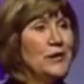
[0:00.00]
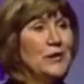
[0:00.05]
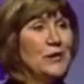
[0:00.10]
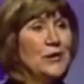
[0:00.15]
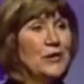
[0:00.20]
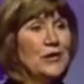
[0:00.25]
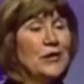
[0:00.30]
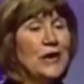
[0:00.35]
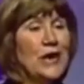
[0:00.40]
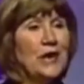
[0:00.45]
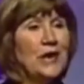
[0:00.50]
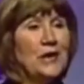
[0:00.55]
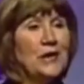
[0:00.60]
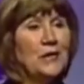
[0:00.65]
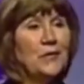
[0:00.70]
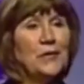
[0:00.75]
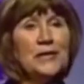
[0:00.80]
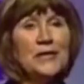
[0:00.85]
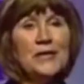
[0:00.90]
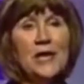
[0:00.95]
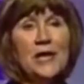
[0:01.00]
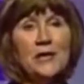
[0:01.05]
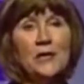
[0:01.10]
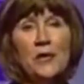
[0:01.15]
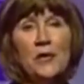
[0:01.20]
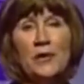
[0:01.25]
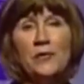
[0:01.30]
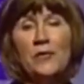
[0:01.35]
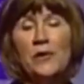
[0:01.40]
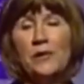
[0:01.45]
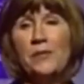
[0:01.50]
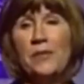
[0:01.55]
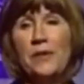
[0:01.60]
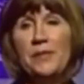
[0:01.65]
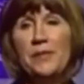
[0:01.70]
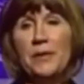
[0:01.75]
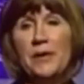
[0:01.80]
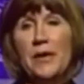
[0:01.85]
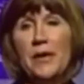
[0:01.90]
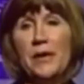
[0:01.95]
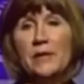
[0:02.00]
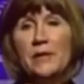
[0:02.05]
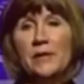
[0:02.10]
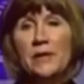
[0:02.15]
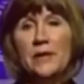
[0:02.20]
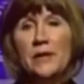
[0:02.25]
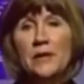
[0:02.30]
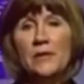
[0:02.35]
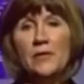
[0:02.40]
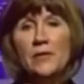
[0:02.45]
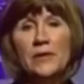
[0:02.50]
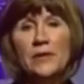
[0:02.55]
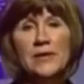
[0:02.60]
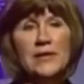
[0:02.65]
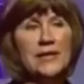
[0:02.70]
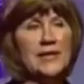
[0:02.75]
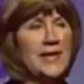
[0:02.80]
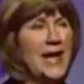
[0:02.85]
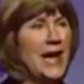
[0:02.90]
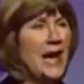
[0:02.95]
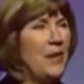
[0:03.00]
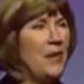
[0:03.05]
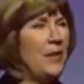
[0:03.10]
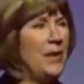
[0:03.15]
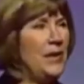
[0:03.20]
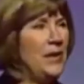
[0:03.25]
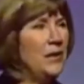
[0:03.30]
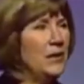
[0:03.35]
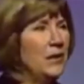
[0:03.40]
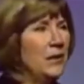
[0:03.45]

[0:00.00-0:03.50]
or what's the other one where people are real slobby?